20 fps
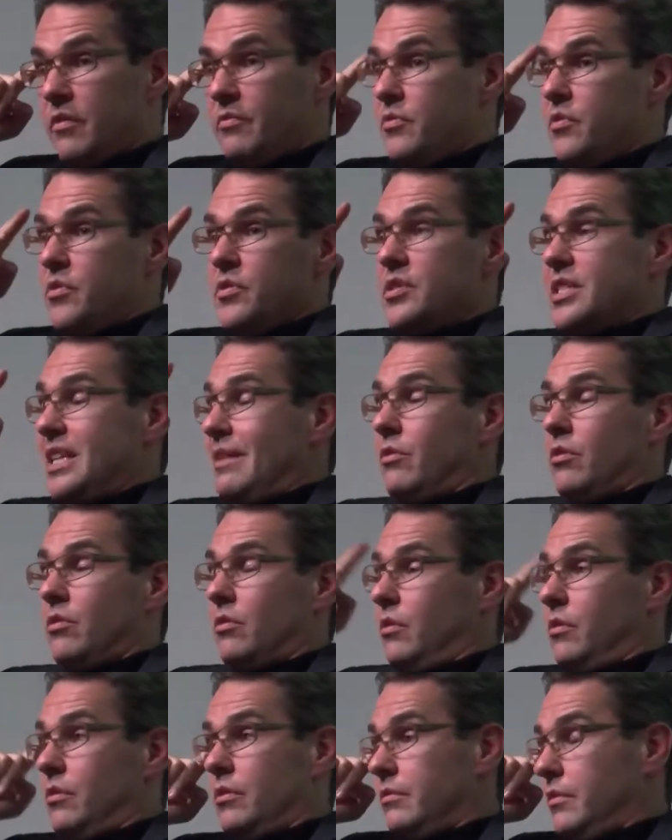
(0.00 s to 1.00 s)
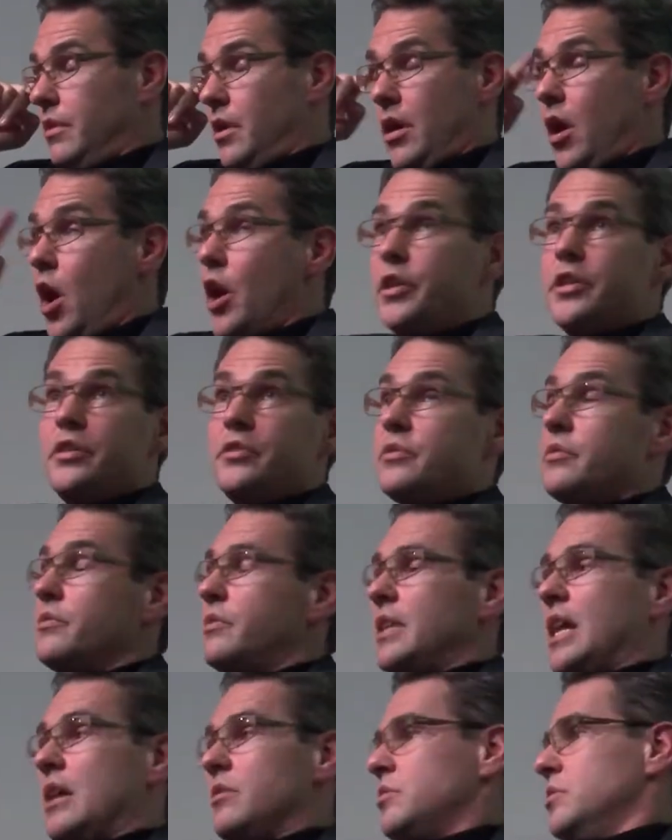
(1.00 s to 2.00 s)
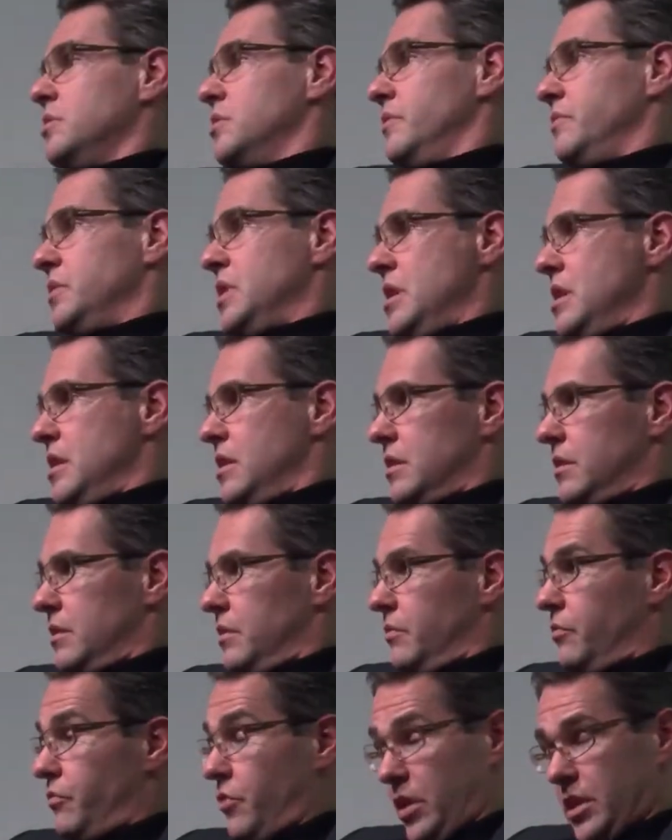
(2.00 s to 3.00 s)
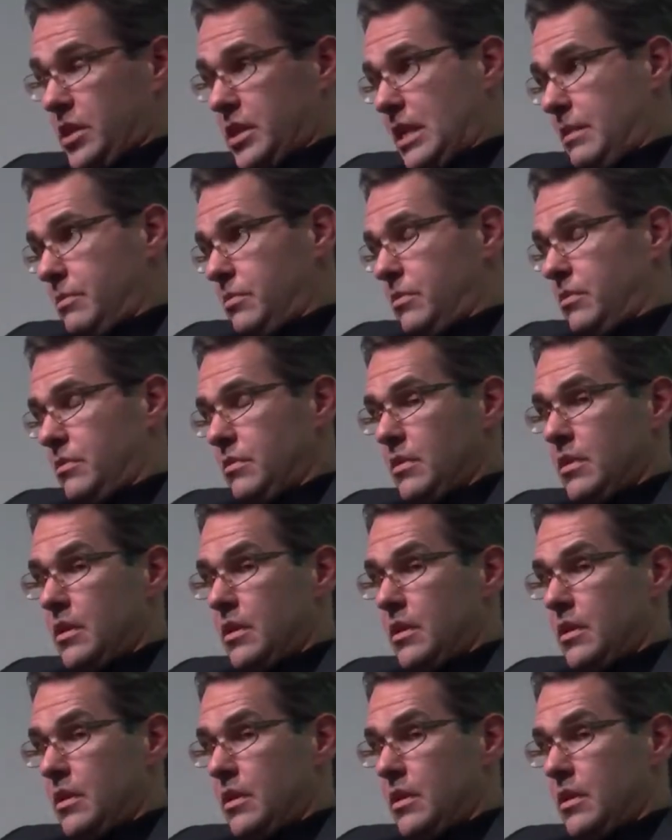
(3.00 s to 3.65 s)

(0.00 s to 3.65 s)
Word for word: of several hundreds and thousands of years, for example,